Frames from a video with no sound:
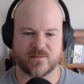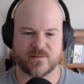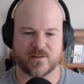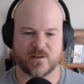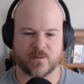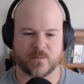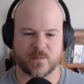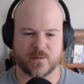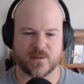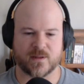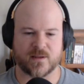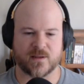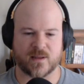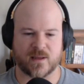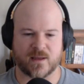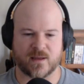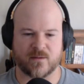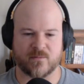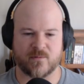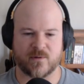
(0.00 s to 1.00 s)
Hoping that
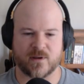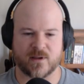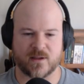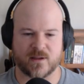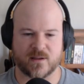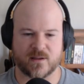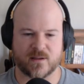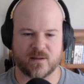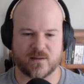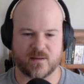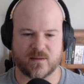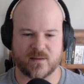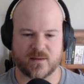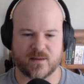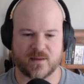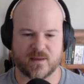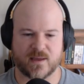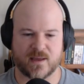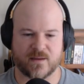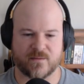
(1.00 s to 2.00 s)
I would
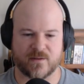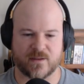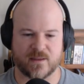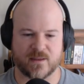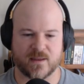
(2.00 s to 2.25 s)
have it.